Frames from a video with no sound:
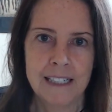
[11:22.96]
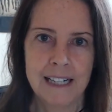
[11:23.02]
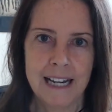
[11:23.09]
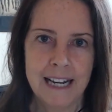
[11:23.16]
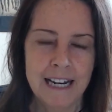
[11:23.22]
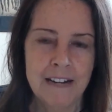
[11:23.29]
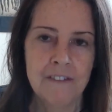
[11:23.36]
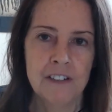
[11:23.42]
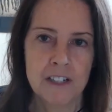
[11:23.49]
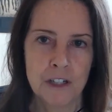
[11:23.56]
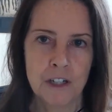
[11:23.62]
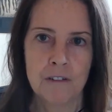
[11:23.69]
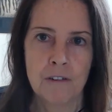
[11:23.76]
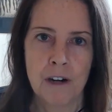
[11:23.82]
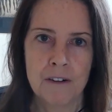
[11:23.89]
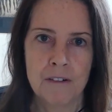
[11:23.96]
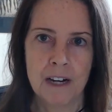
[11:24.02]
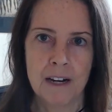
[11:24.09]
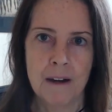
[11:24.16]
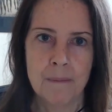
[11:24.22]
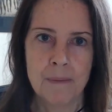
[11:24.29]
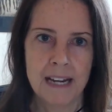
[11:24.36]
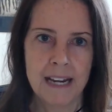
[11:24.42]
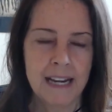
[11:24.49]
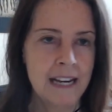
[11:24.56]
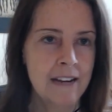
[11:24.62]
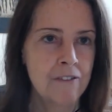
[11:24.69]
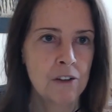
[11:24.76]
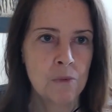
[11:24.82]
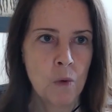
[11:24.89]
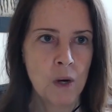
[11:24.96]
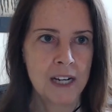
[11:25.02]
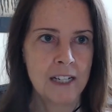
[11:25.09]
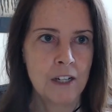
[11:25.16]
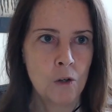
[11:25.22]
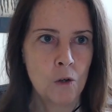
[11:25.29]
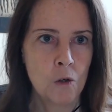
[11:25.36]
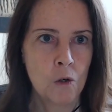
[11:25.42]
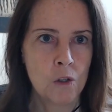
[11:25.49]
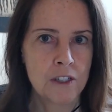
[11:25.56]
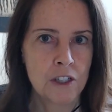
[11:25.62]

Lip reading: even as a grown-up, even when your